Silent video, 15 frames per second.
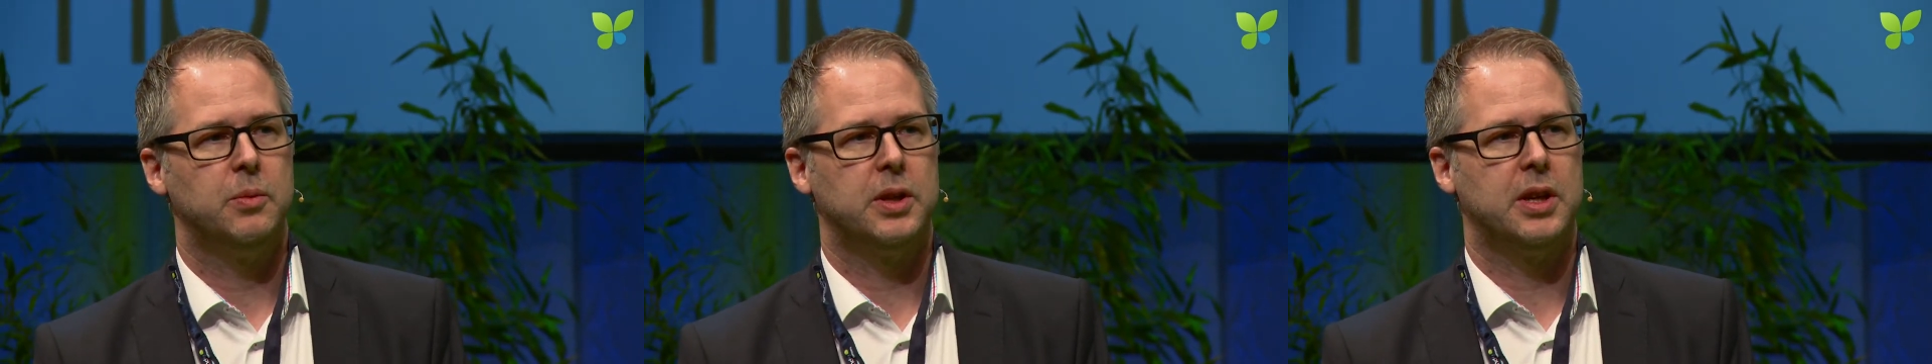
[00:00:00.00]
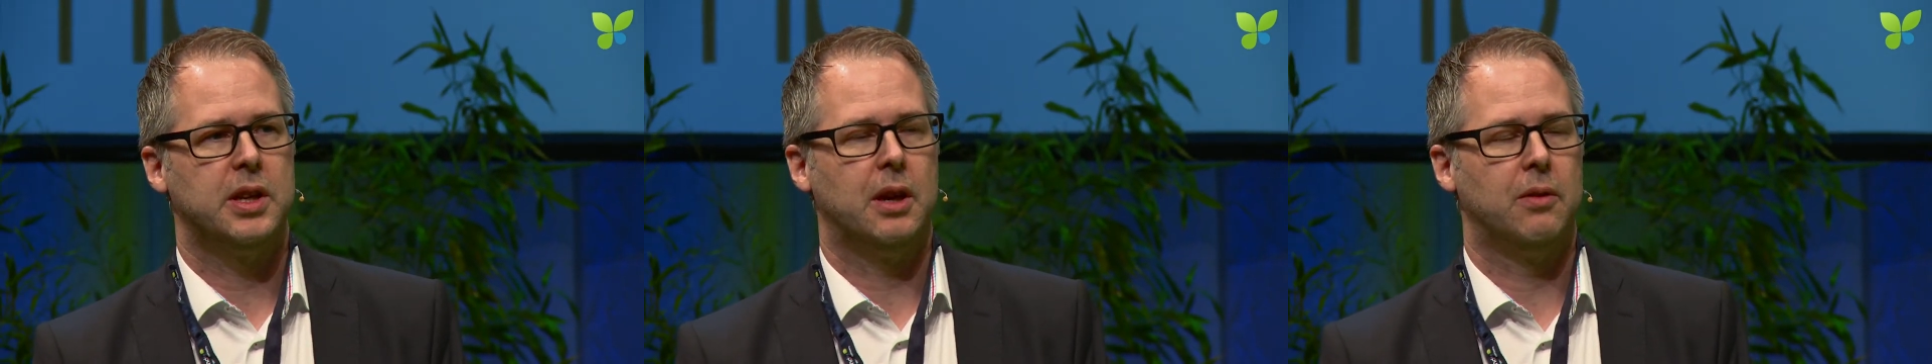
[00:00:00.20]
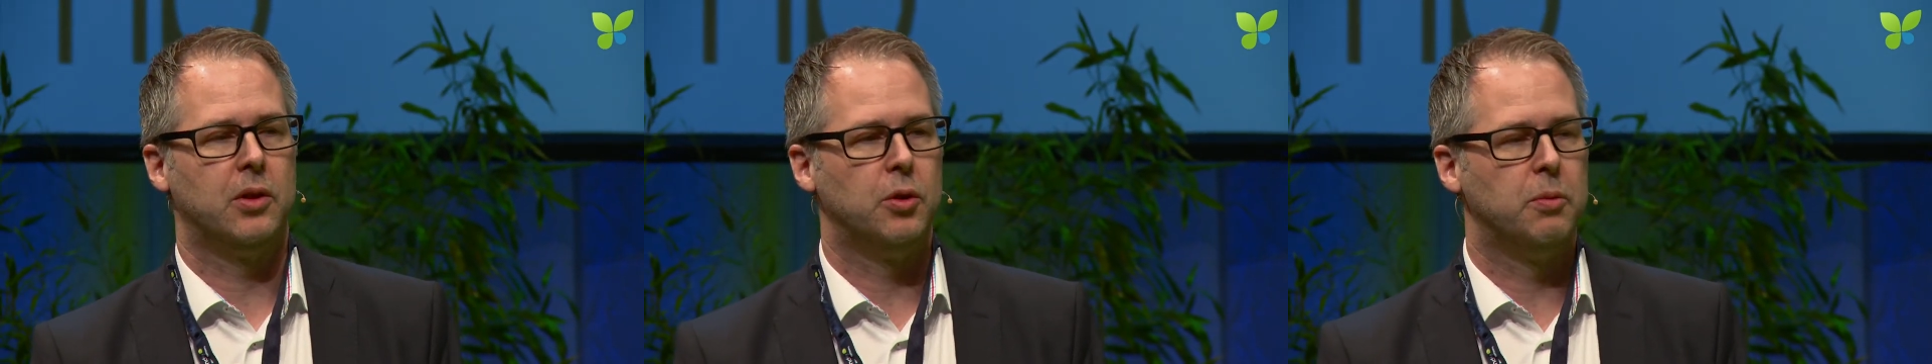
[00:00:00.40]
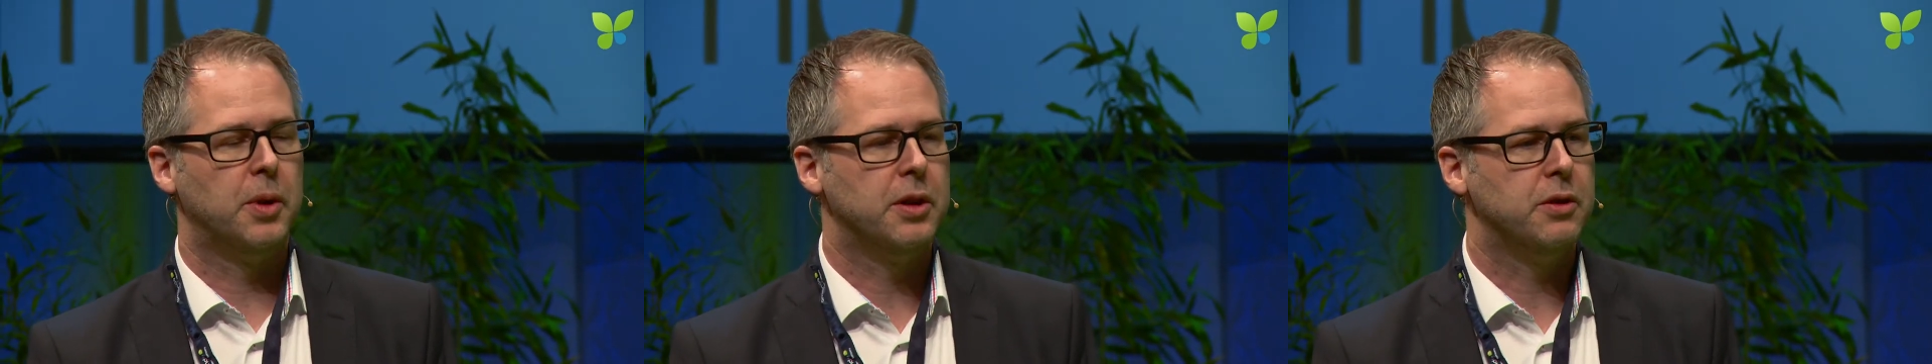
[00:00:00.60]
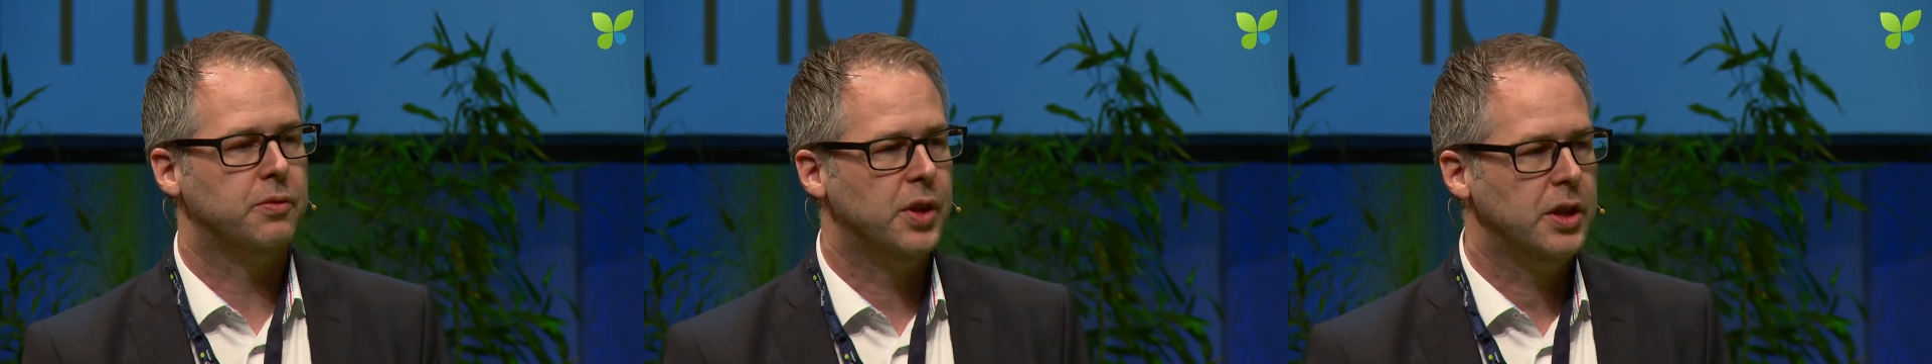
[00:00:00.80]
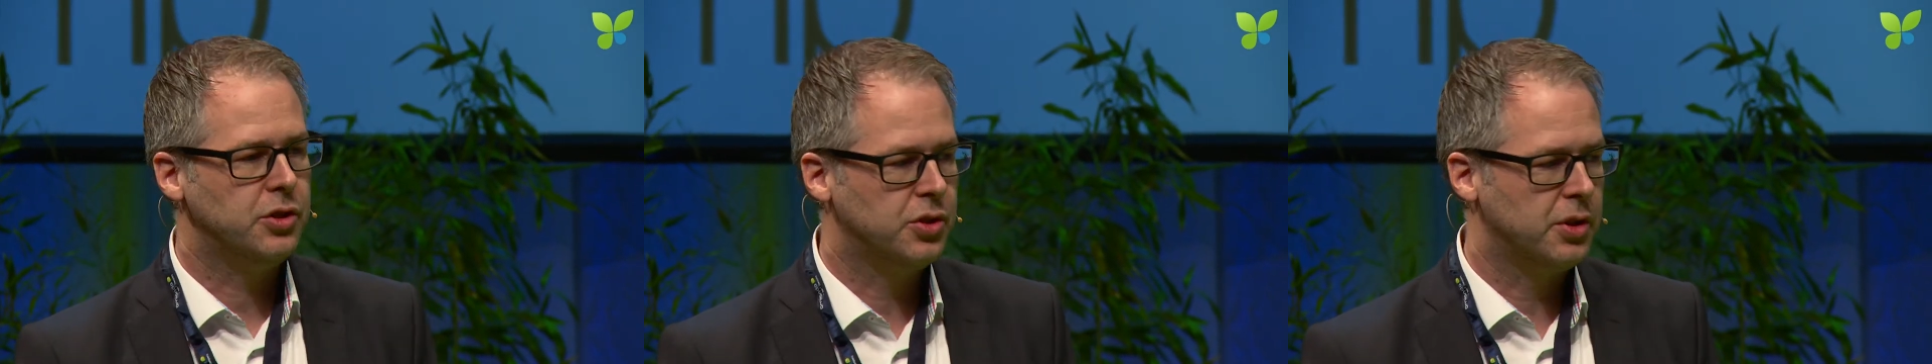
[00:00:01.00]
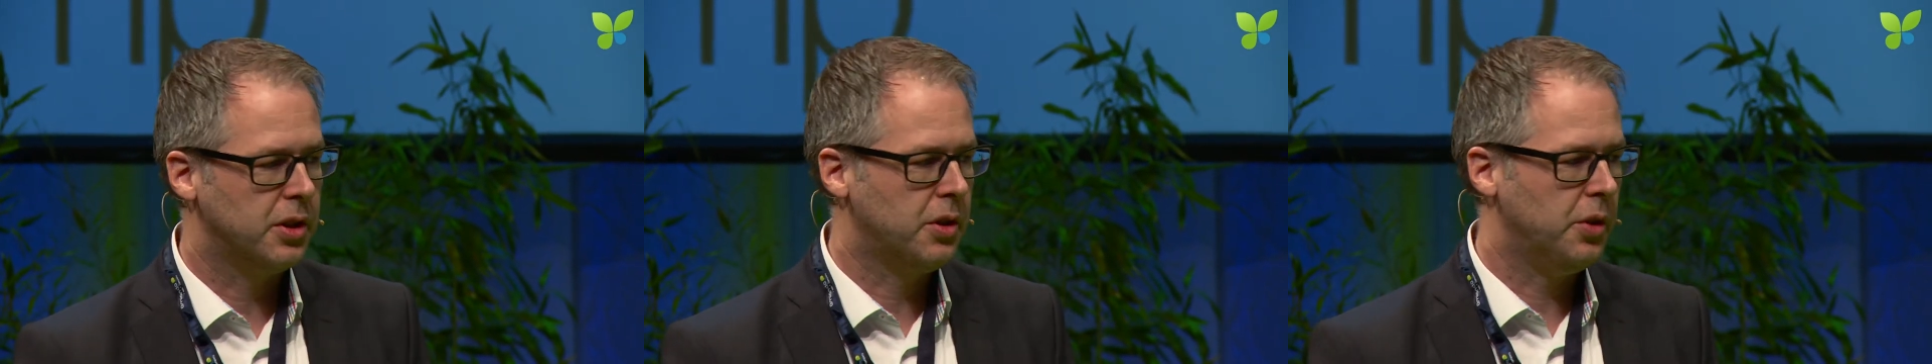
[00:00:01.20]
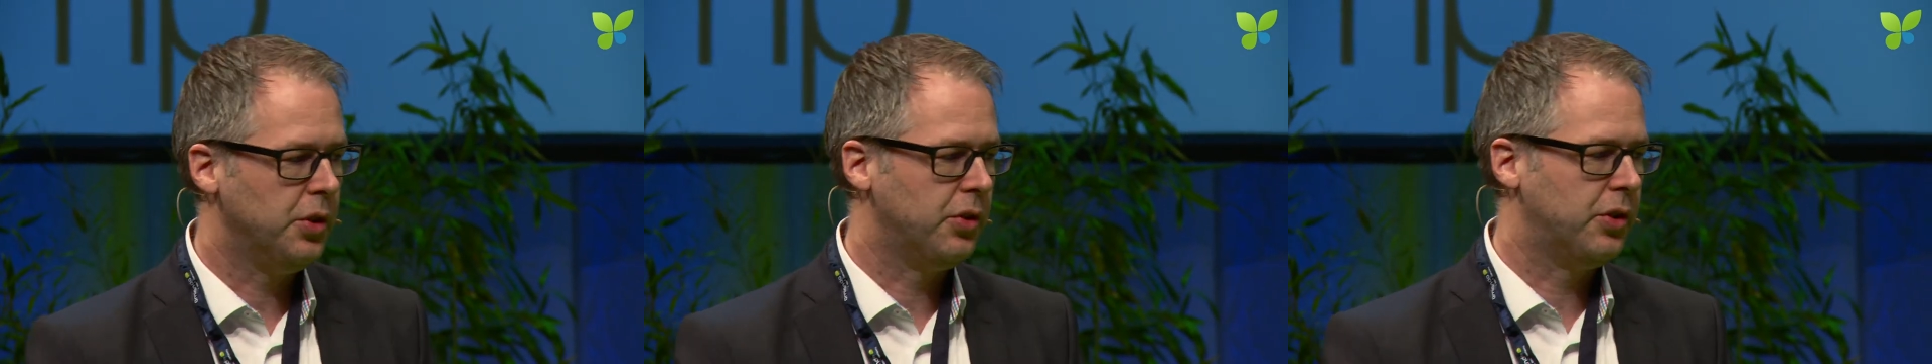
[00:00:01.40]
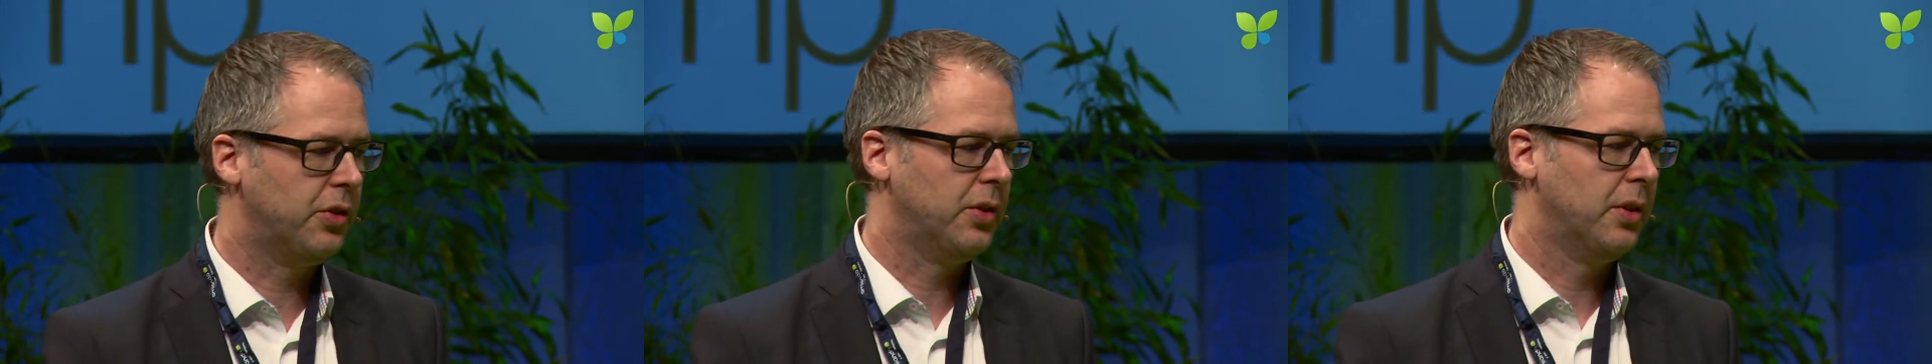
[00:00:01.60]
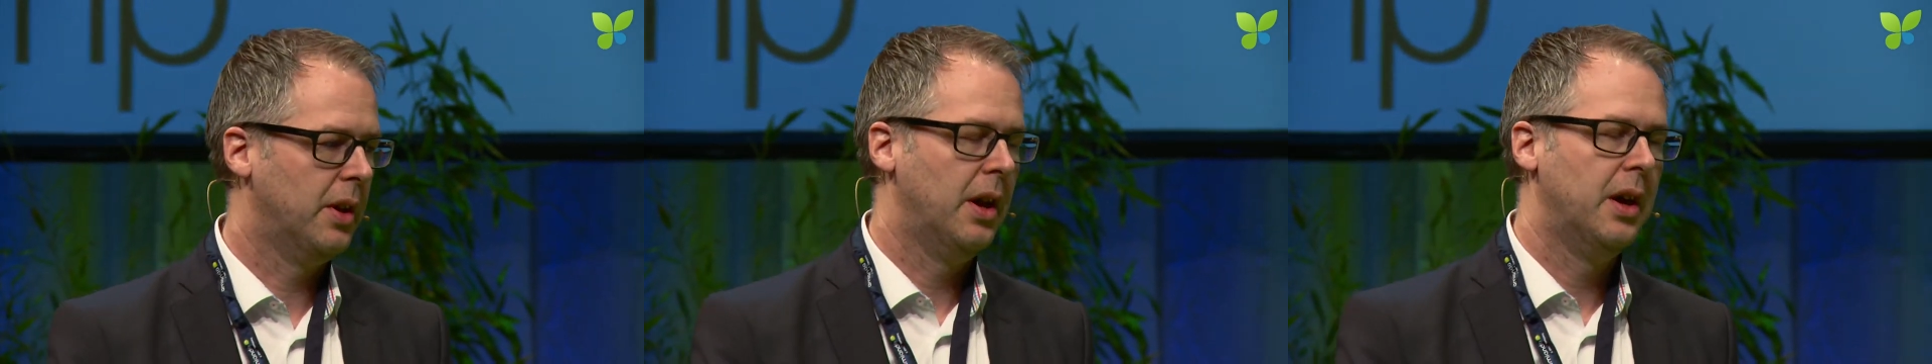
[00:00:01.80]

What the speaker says: we can have low manufacturing costs,